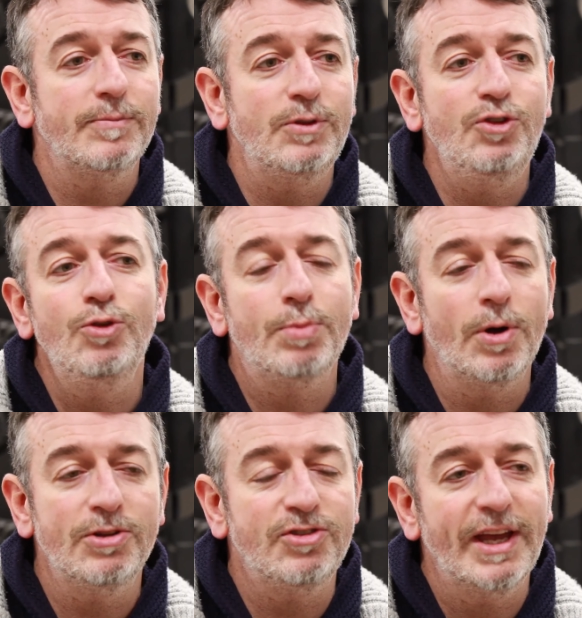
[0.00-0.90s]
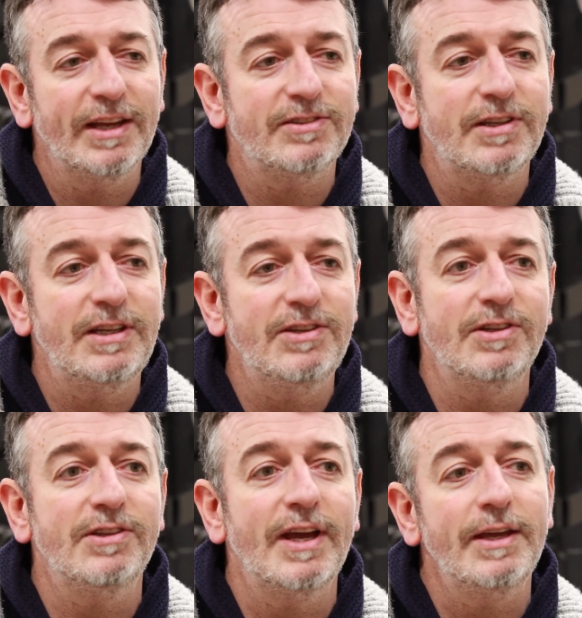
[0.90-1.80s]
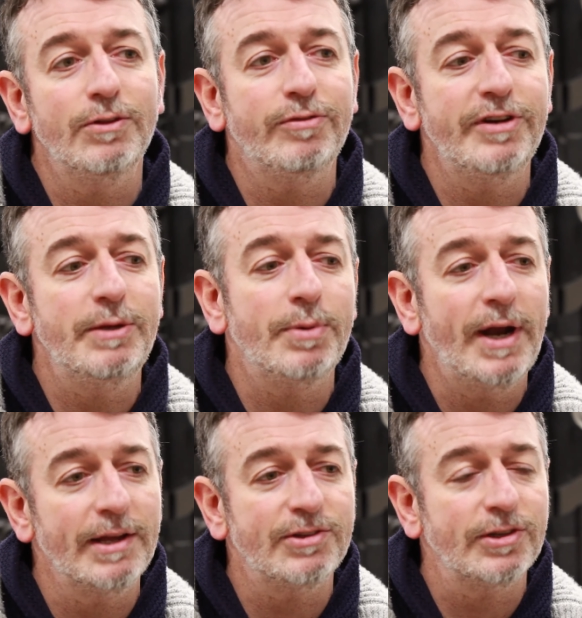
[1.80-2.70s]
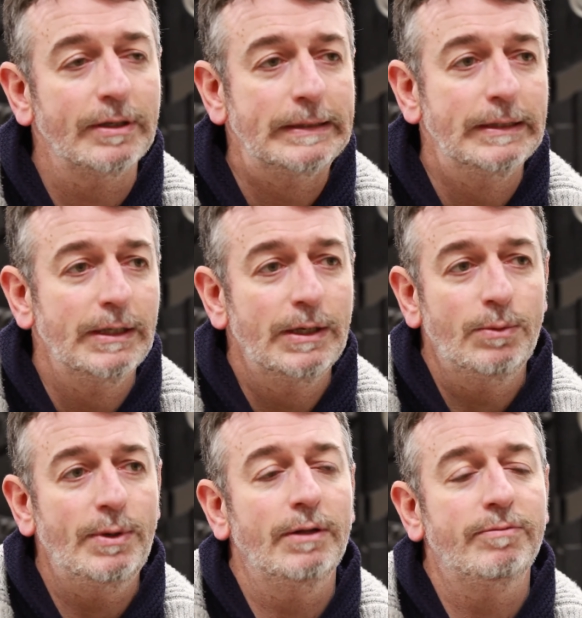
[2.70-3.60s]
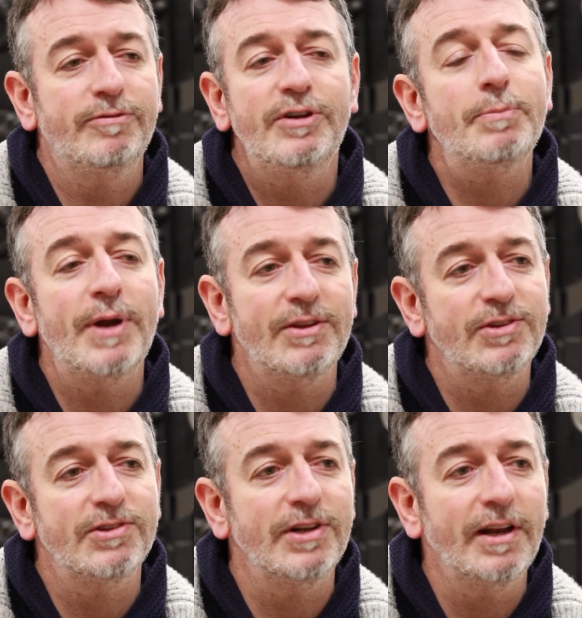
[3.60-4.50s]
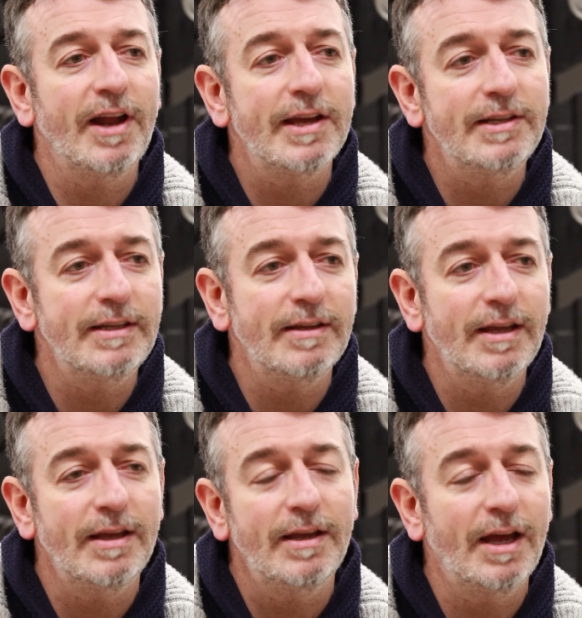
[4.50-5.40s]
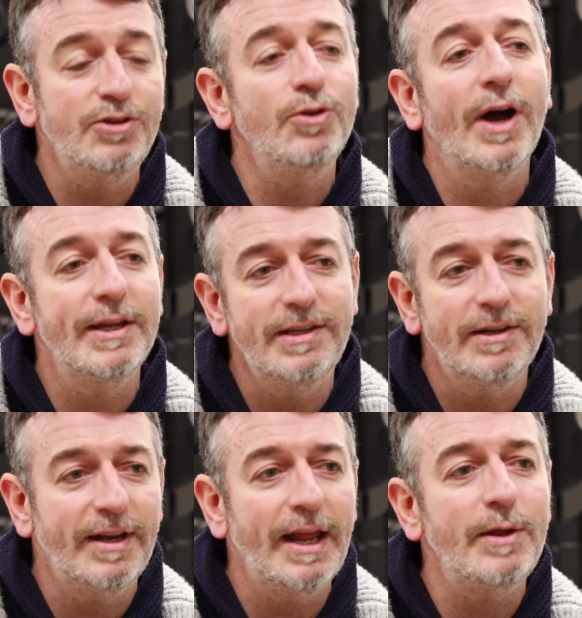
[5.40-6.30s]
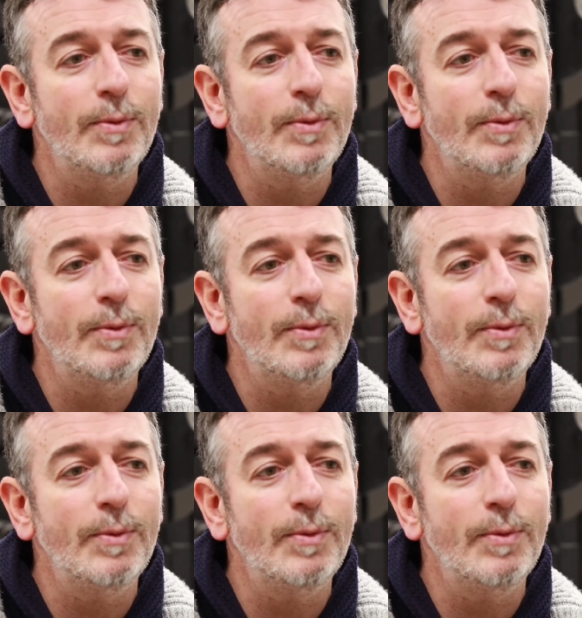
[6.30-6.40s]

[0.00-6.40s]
new project he's entitled Free Press. Well, Free Press isn't a new idea in any